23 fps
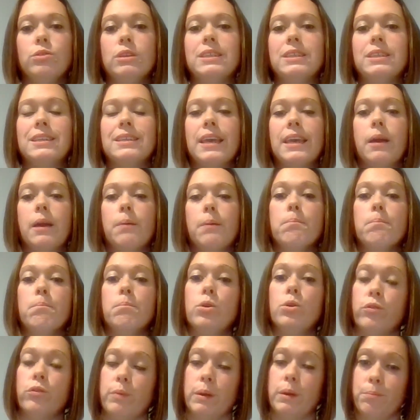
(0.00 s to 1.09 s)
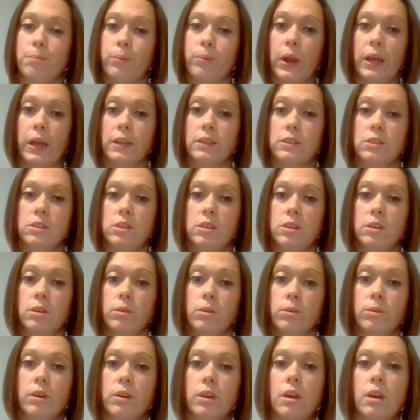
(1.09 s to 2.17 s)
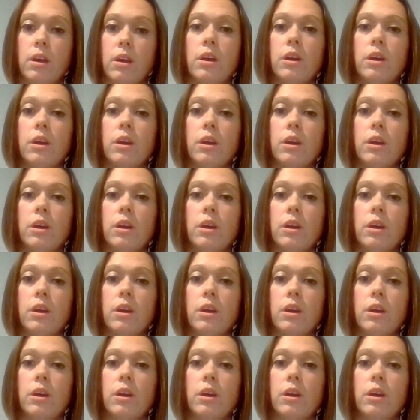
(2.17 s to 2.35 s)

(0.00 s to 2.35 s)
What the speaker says: you need to take movement breaks too.